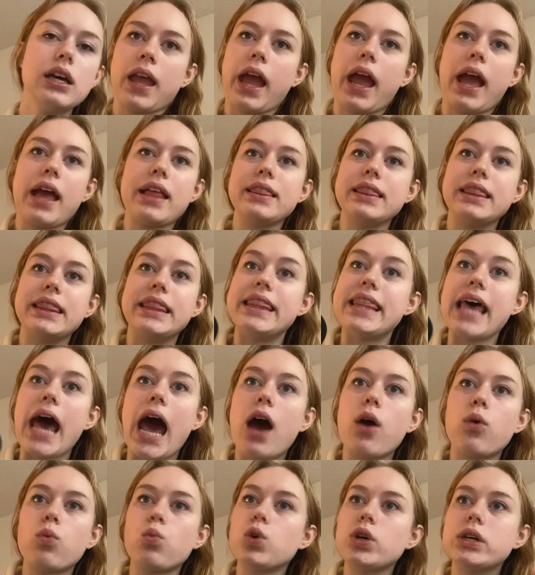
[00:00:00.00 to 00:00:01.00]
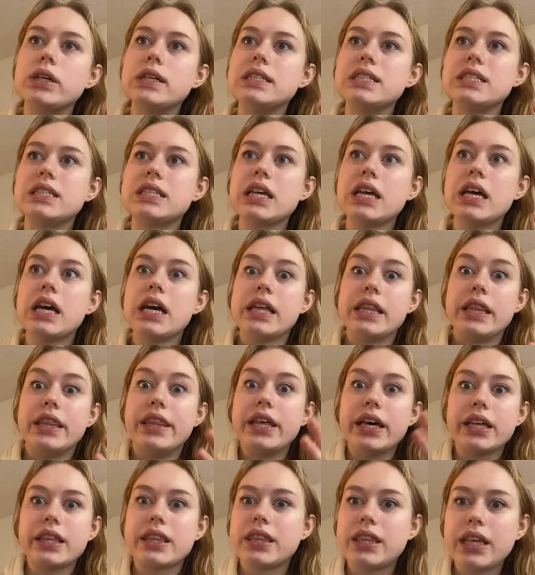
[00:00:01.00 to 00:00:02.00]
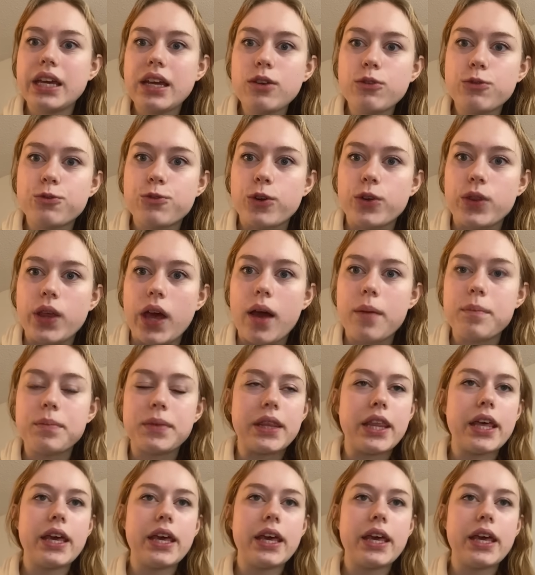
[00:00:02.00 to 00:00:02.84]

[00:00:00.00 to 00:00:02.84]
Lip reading: And that was the thing for them.